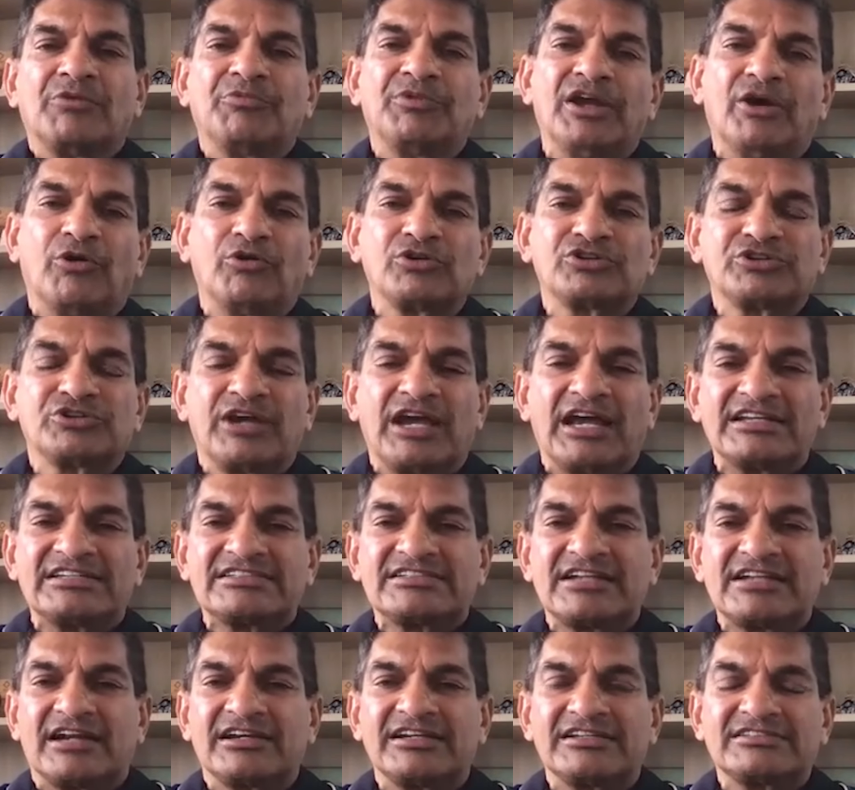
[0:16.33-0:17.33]
We also
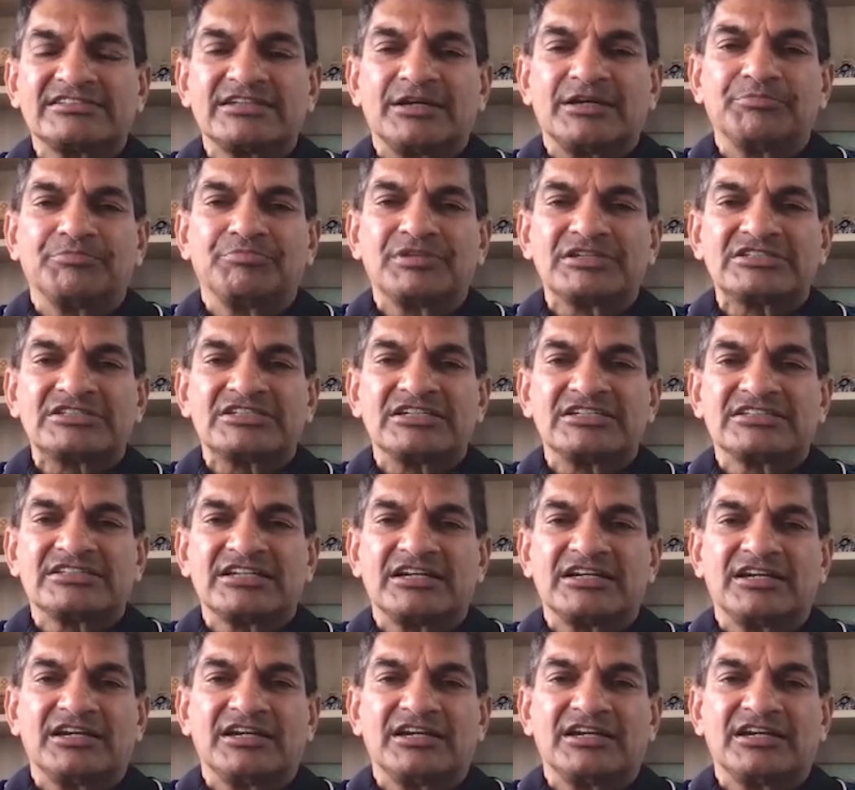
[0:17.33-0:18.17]
had started some business